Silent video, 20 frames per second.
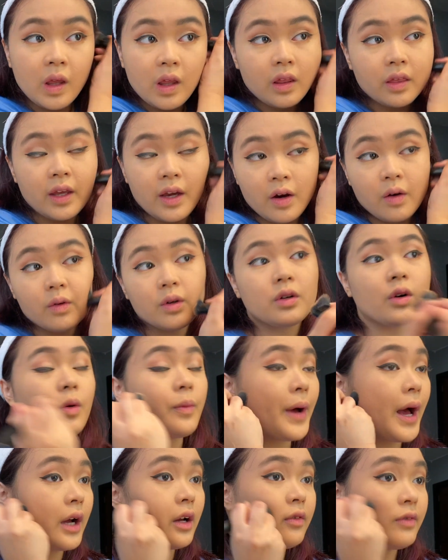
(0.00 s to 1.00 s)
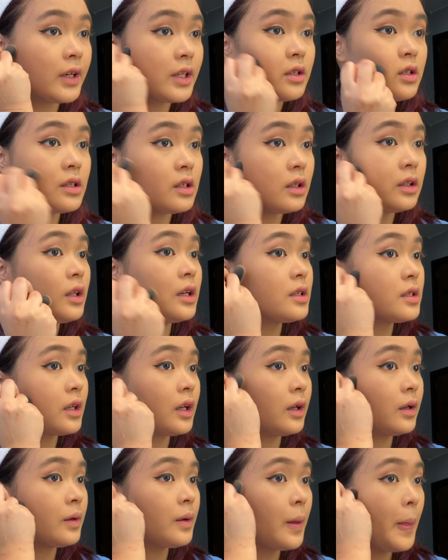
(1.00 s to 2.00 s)
The hair will grow back eventually, they
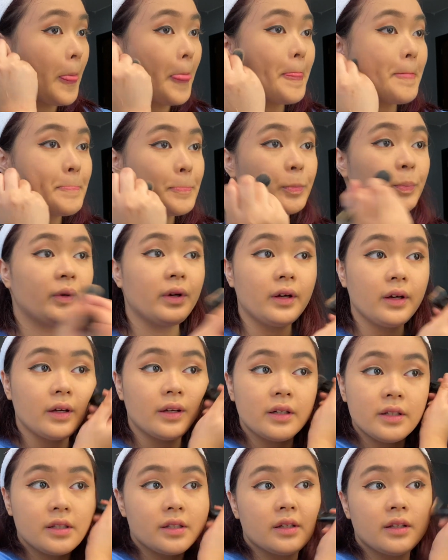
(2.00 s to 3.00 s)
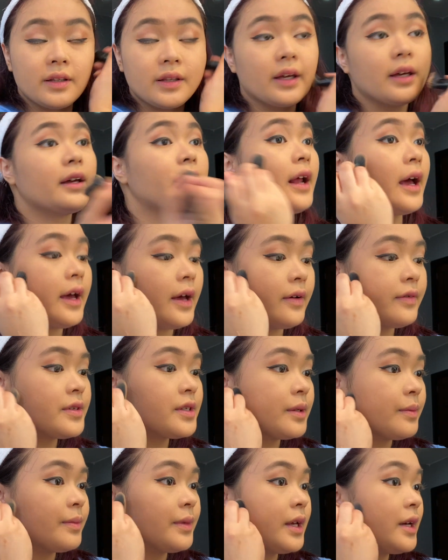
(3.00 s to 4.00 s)
say. But until then, I have
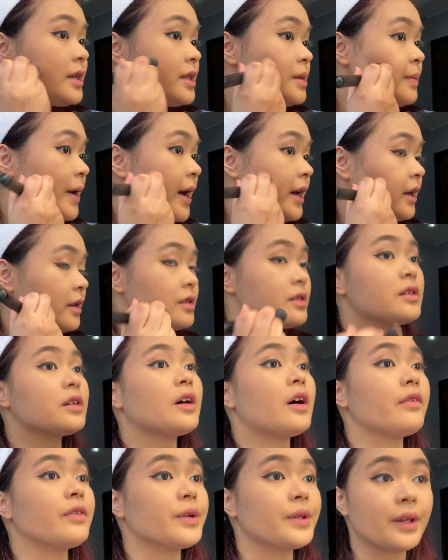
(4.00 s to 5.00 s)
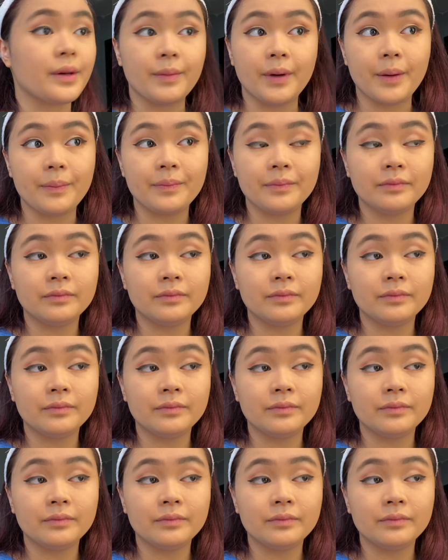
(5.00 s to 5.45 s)
some nice bangs to cover them up.